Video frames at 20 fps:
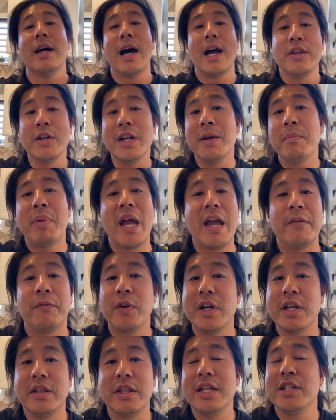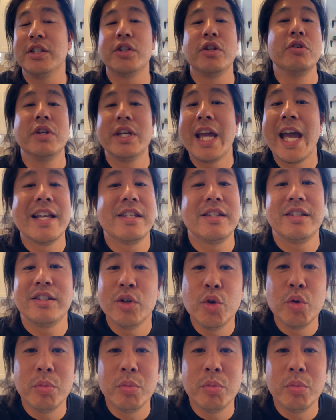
you didn't pay for anything, so you can't sue